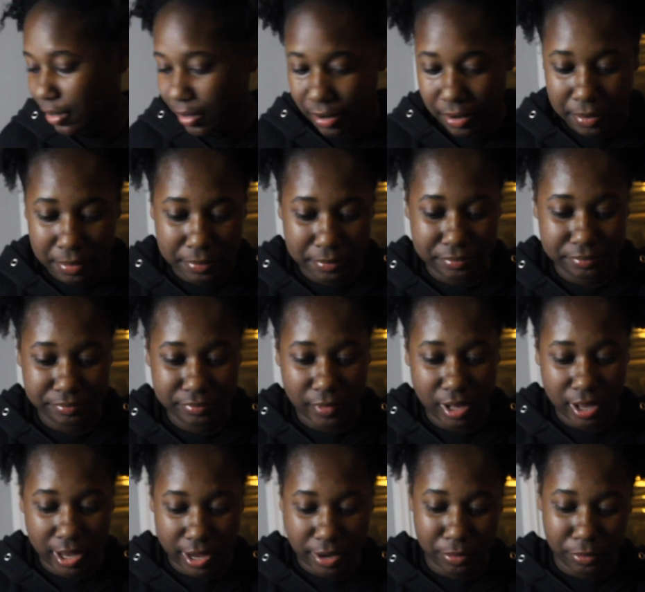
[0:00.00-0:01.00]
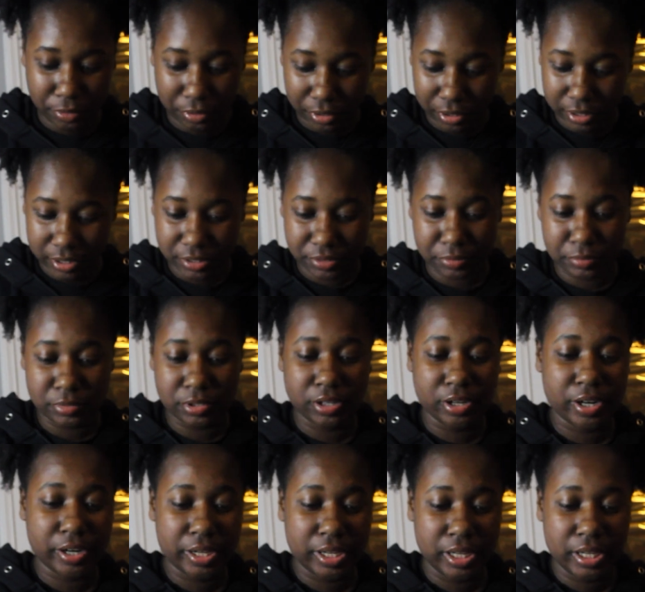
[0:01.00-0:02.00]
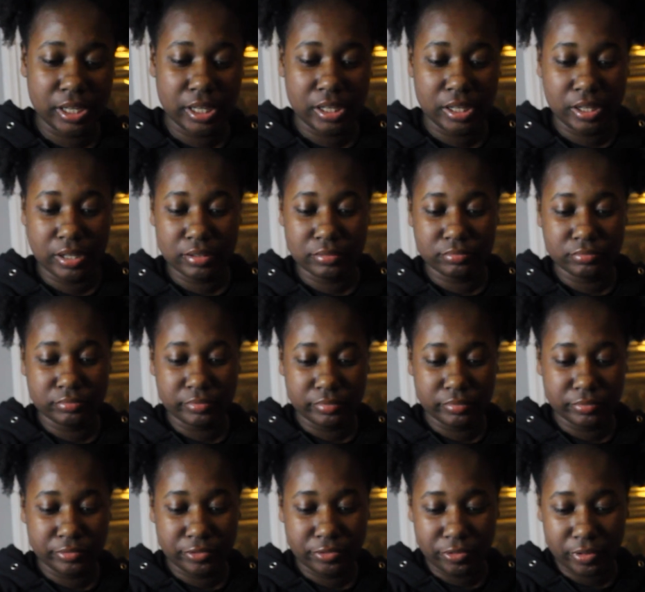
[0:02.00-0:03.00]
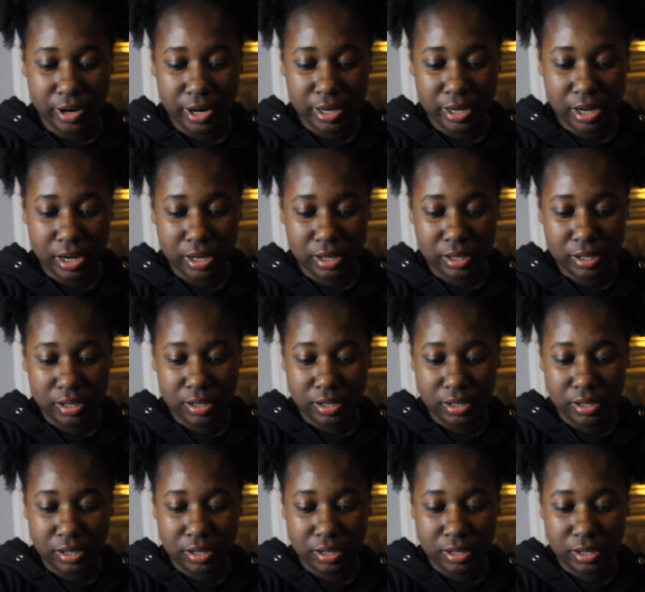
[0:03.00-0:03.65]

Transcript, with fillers: Um, I had ordered this from Target Friday.